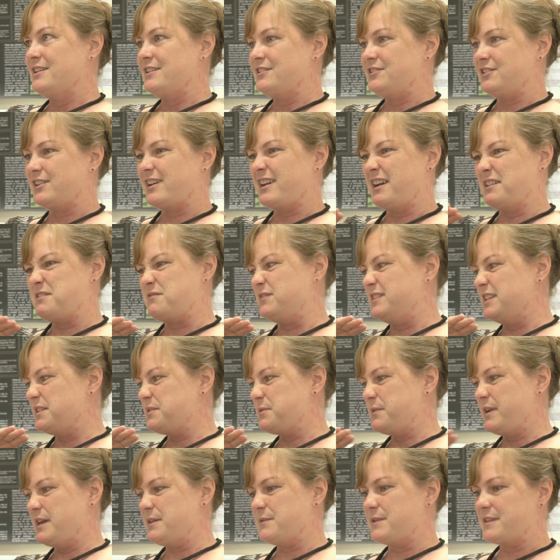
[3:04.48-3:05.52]
She kind of did
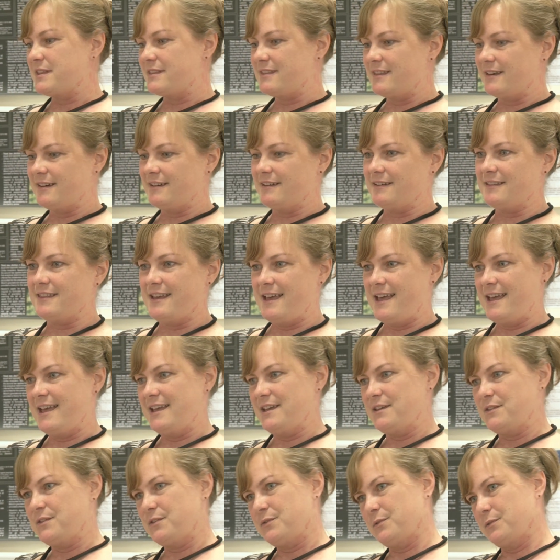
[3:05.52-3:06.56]
away with the
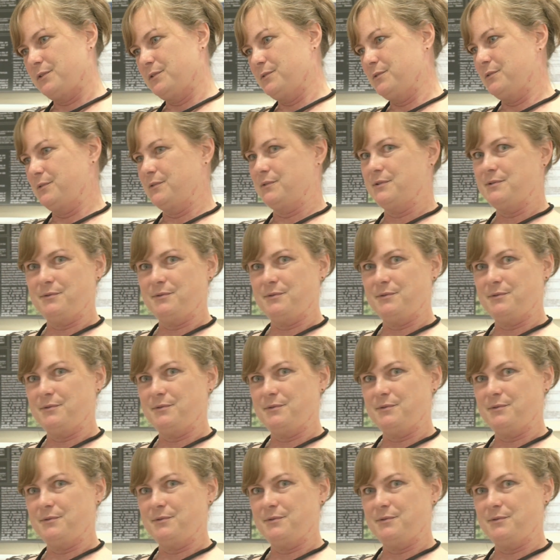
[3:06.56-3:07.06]
A through